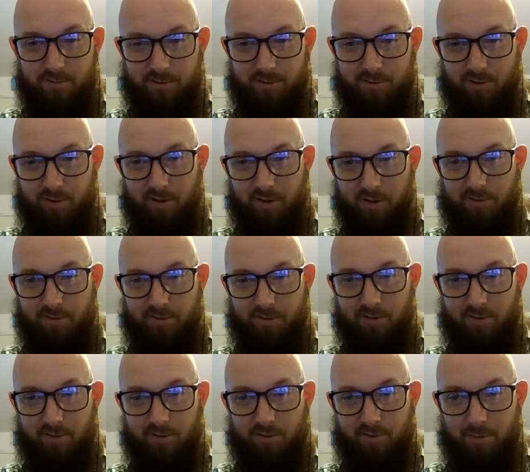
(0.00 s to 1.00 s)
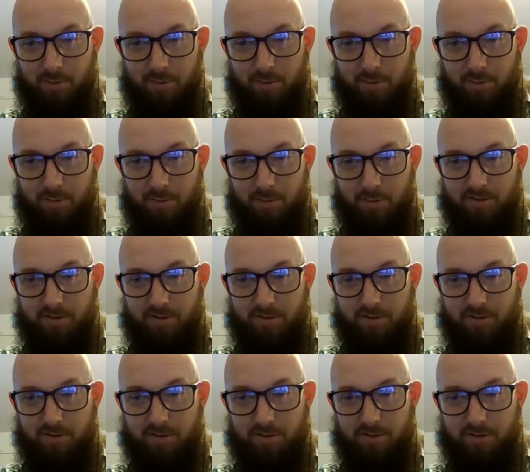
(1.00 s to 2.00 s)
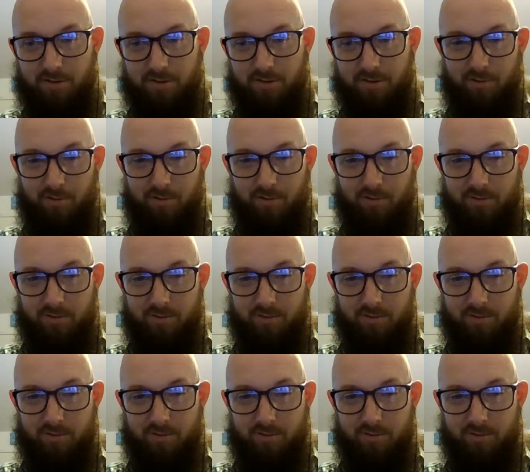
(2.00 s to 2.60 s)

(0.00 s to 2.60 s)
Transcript: Critics are the best. It's how